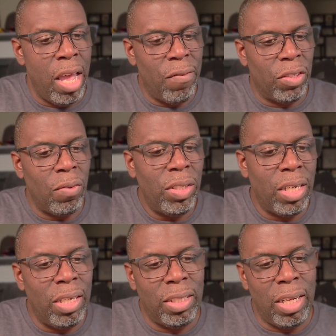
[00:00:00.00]
If for some
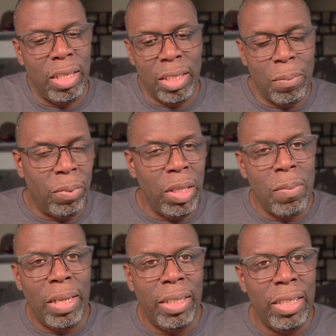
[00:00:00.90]
reason I decide to complete
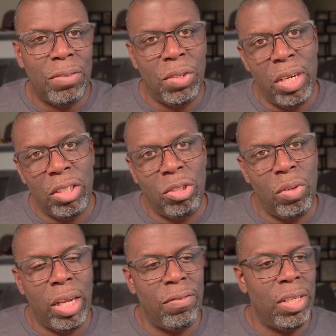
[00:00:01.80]
my lease for the next
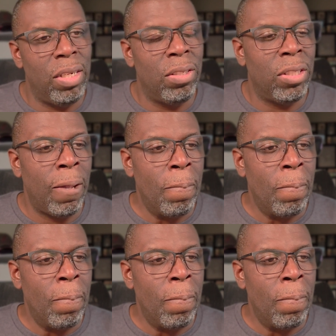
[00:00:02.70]
2.5 years,